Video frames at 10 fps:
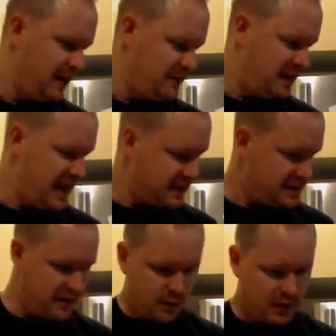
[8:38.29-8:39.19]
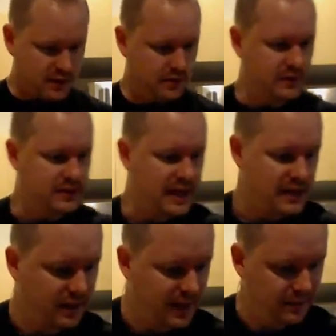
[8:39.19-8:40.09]
Next thing I want to do is
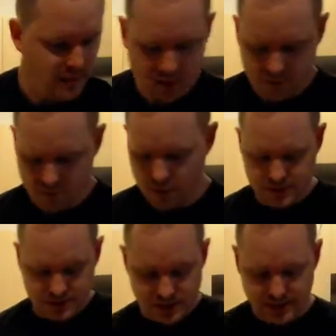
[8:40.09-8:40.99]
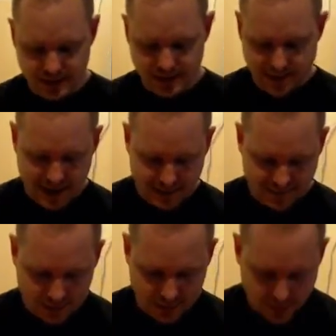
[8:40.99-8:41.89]
actually throw some chili in there to give it
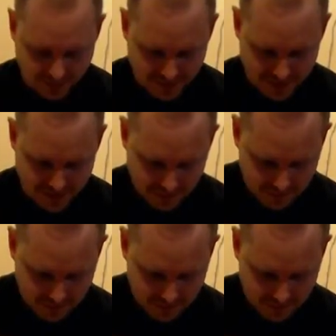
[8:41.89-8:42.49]
a little bit of flavor.